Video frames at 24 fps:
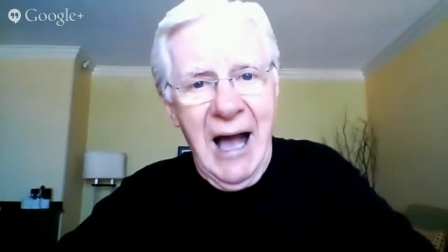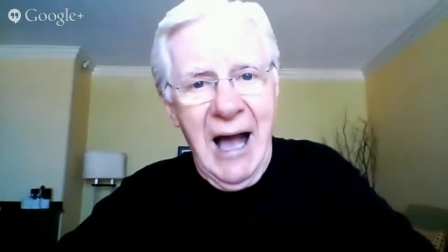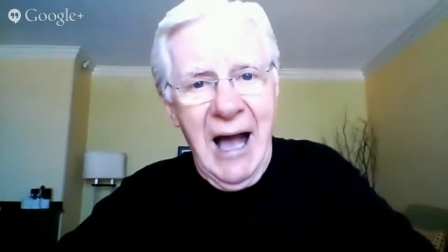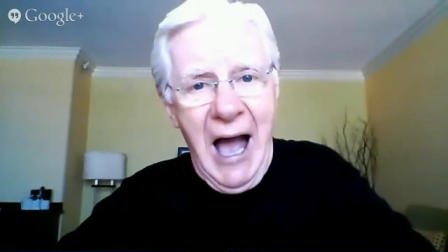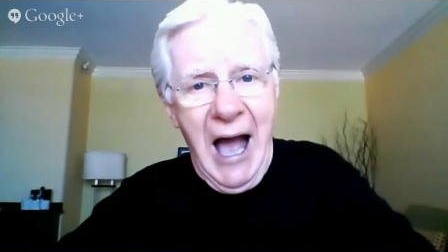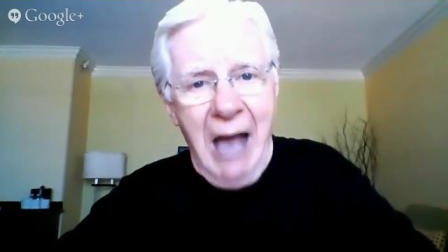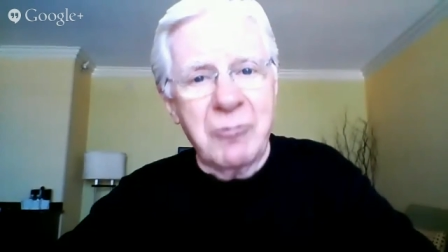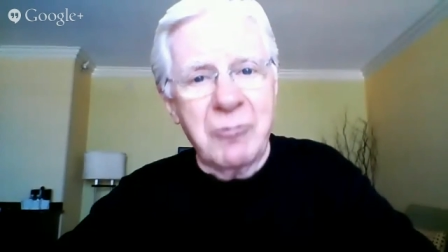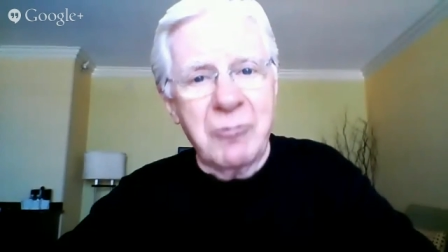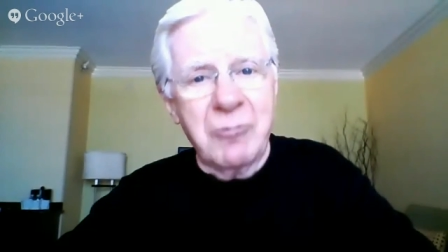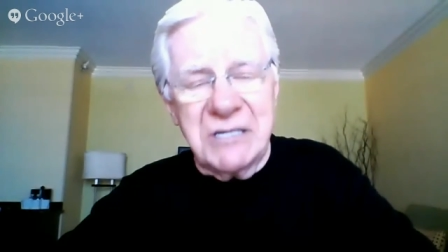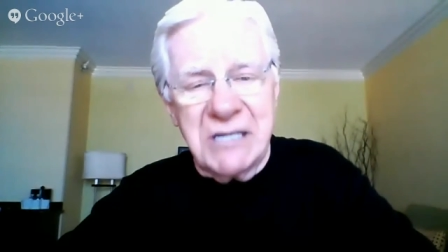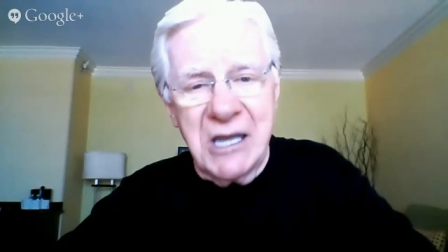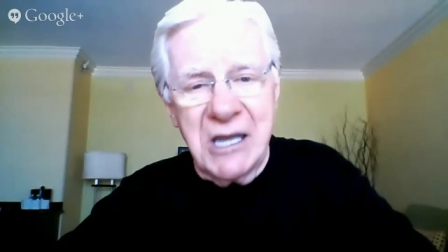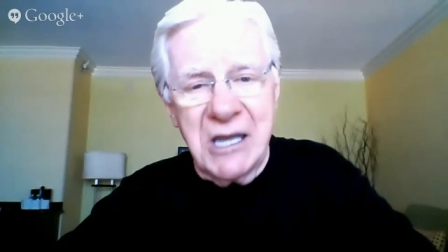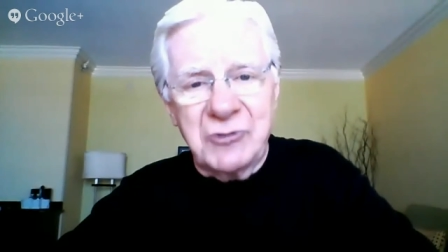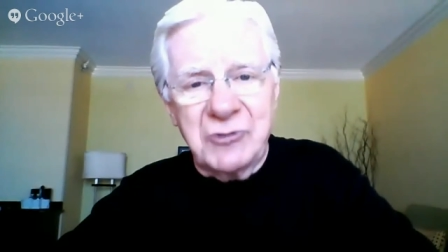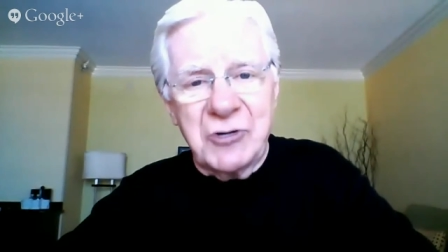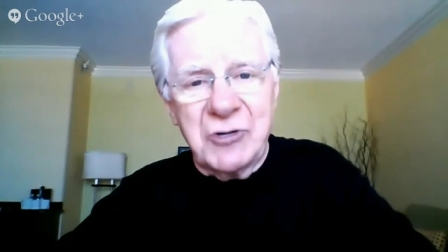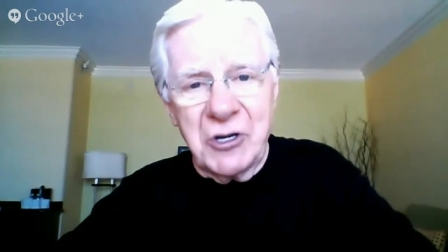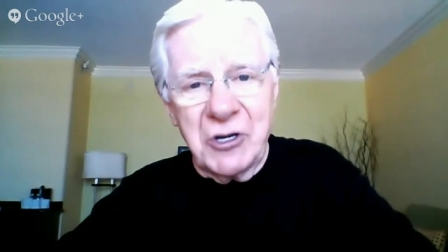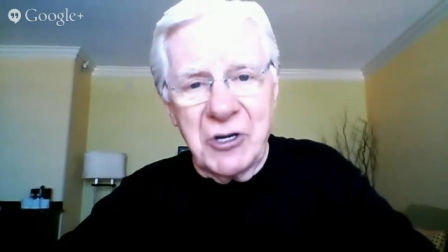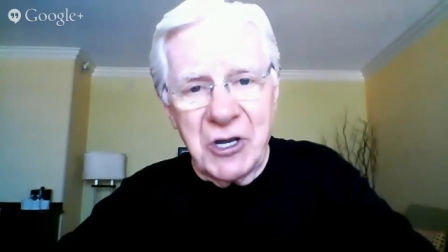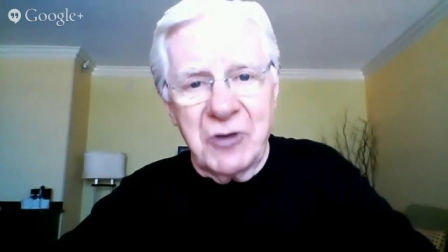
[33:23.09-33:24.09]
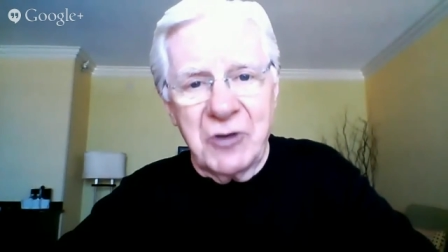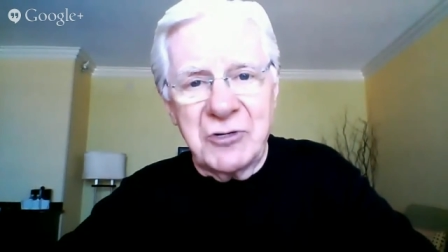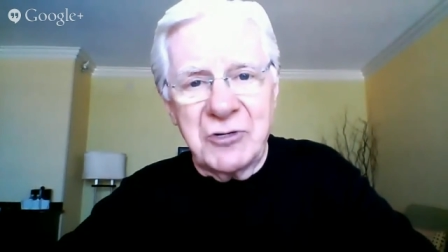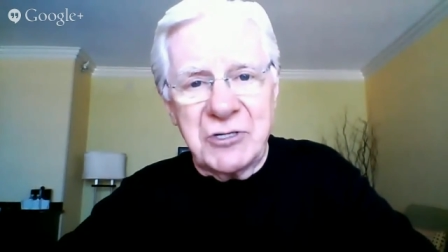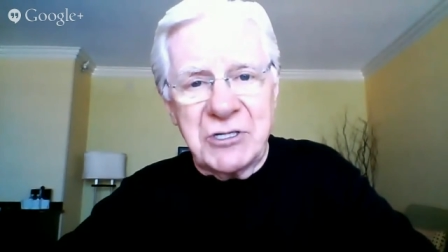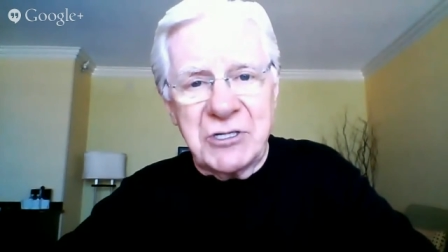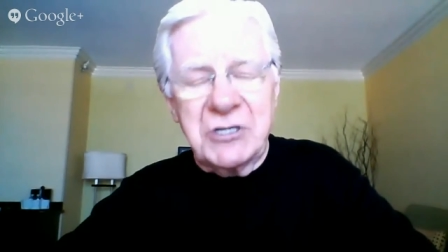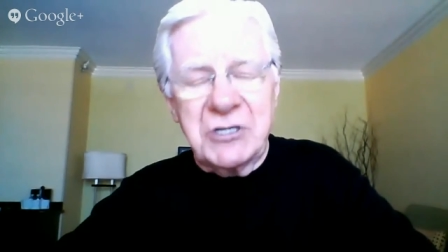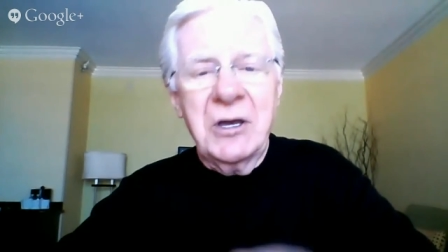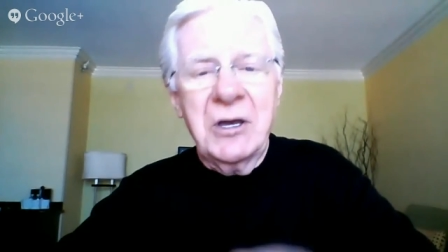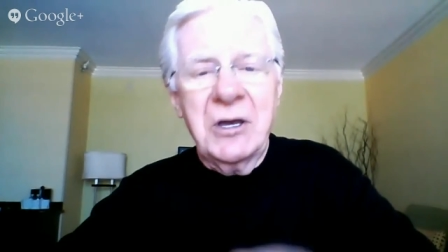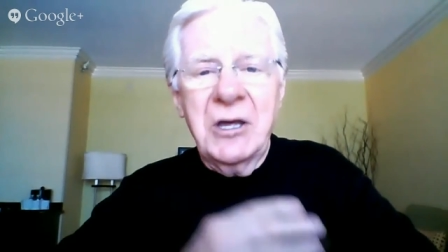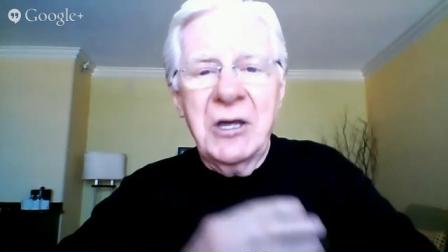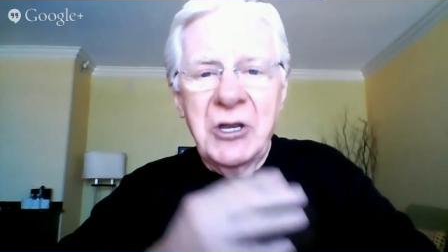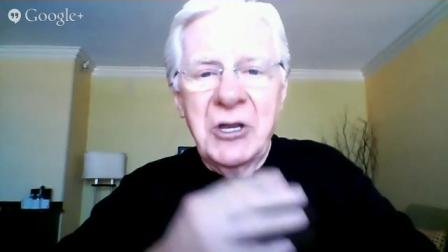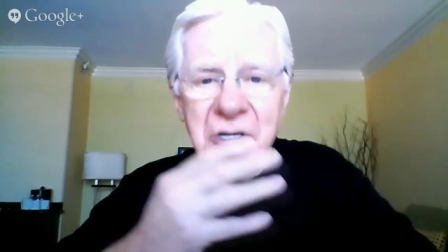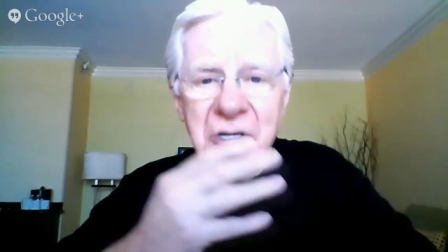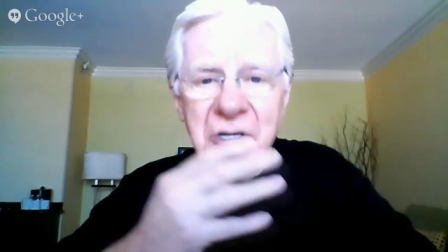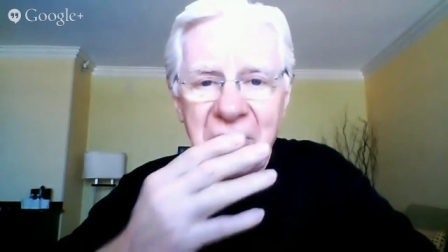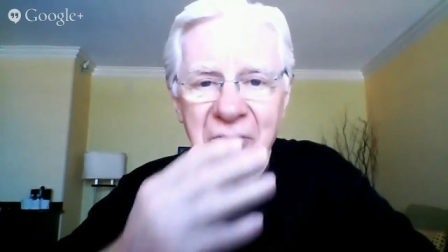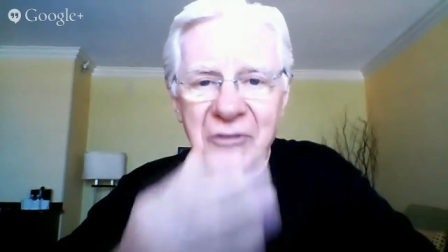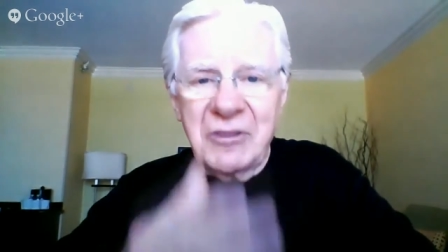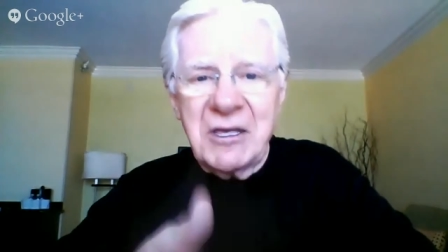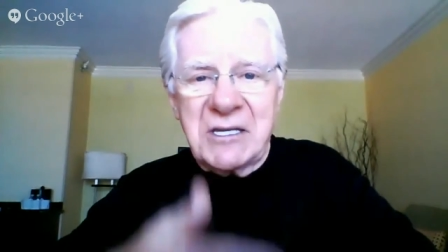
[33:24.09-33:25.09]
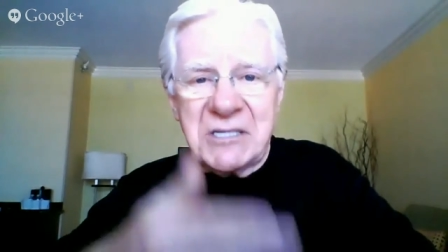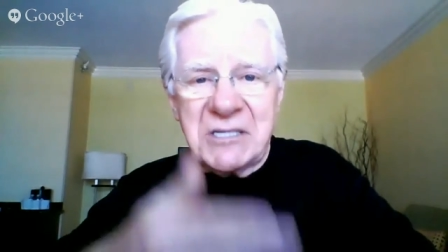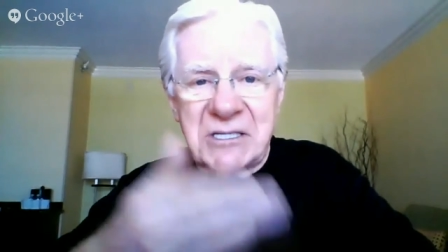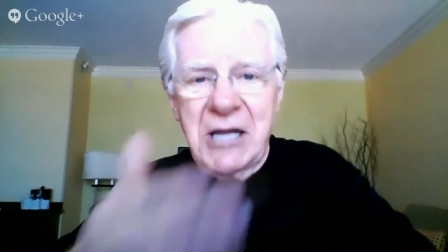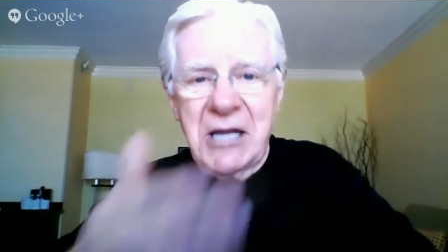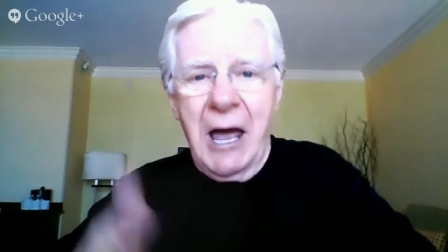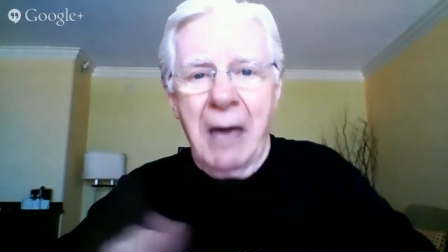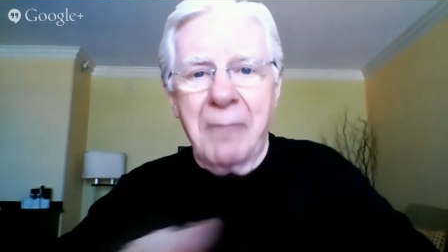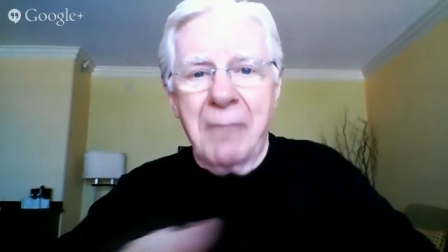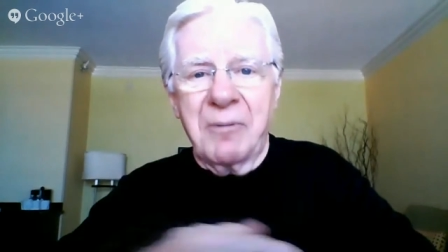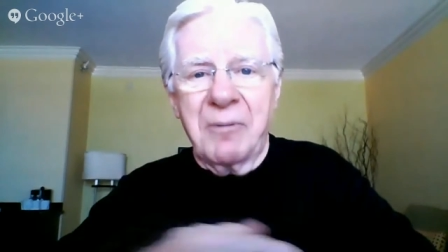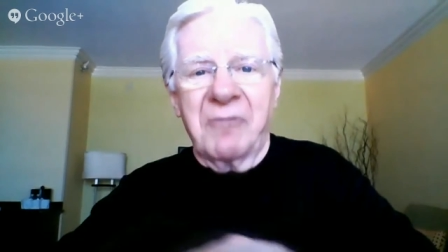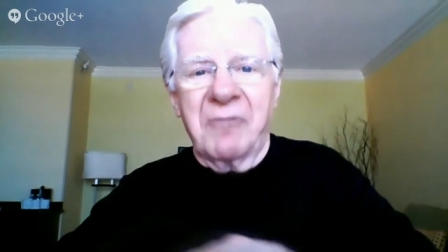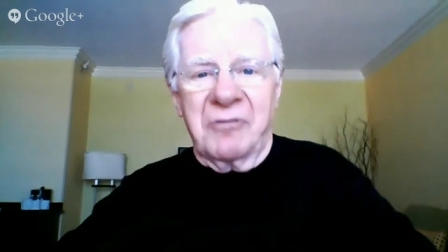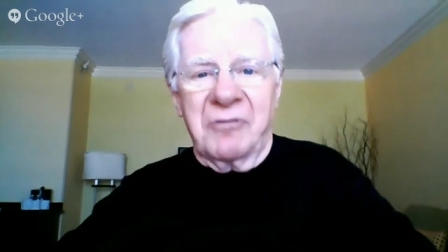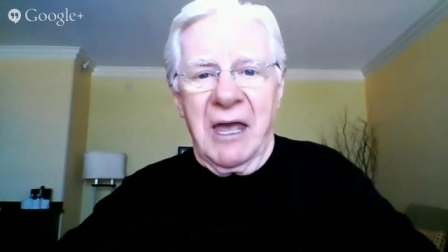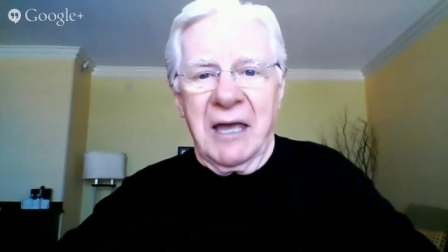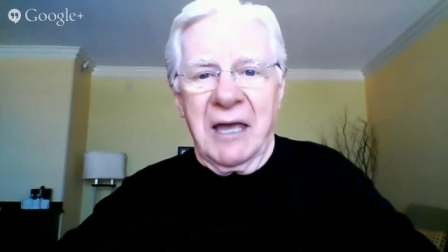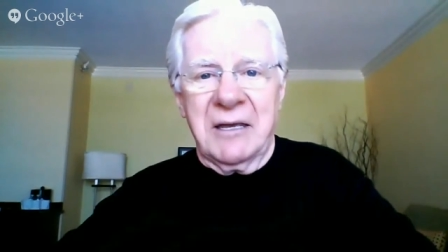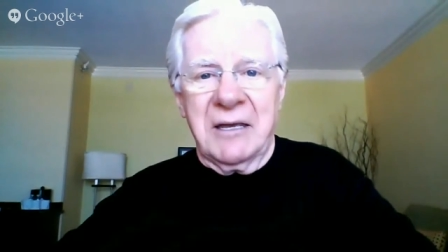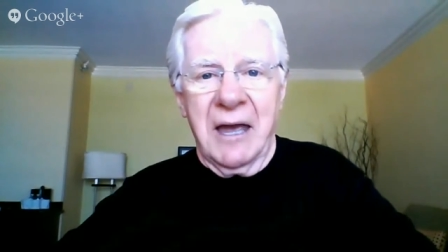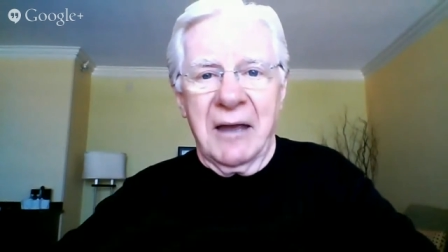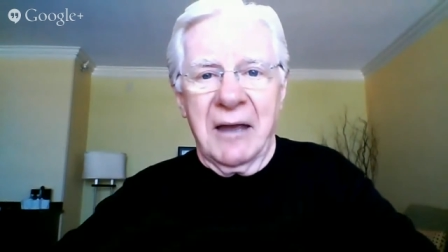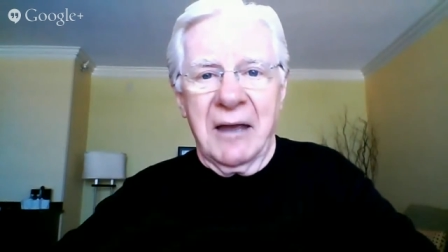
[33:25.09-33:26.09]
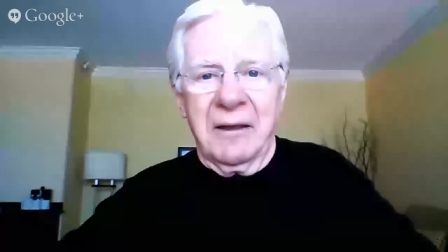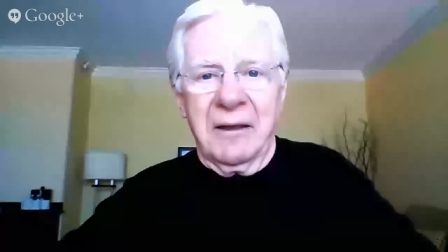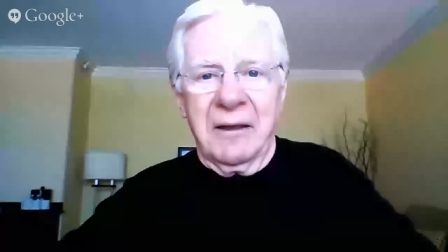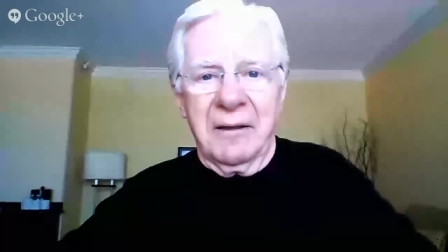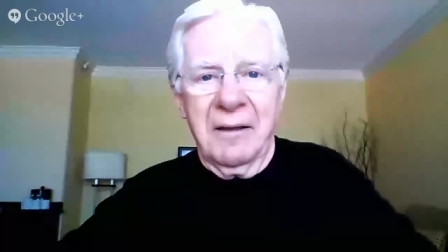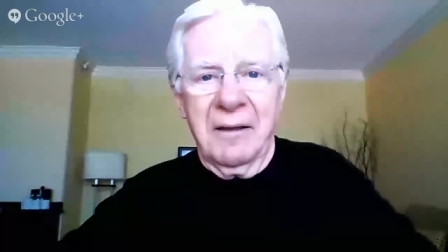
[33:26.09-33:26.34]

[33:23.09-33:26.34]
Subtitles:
I was introduced to this type of thinking,